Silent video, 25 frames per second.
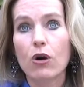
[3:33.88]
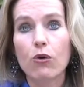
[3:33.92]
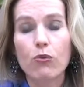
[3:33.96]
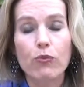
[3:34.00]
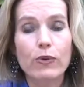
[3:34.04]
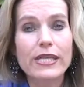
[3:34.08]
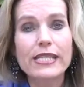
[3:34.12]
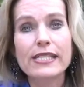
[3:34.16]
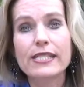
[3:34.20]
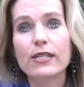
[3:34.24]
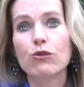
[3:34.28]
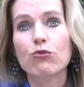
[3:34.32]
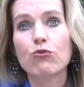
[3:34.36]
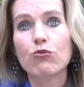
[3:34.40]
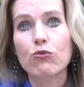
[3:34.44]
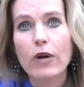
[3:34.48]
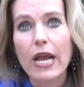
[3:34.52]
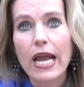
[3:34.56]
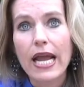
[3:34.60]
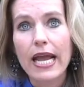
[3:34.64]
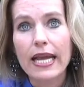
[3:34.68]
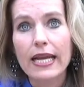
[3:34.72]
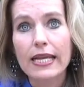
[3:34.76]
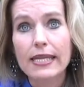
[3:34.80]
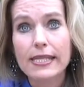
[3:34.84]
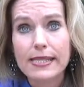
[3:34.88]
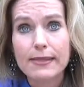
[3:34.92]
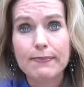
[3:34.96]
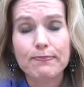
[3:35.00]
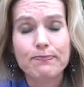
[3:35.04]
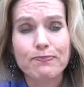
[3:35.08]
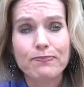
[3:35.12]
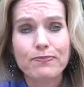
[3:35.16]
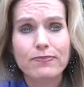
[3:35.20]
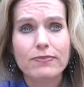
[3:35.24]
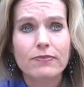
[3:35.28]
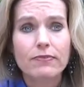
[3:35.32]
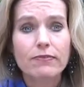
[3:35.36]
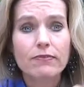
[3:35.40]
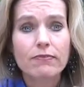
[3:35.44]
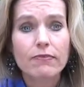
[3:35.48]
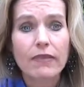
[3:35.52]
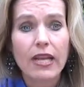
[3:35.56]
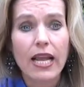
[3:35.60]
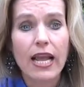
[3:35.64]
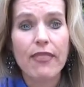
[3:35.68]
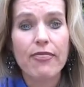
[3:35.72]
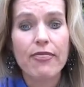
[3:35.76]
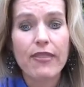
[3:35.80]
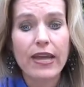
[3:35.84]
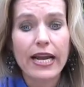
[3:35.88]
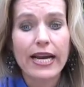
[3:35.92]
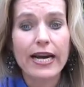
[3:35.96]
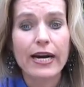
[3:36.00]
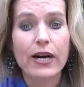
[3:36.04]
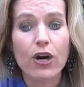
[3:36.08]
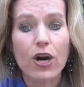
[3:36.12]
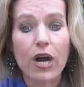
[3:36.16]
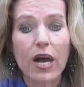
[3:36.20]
a, recent raise and they're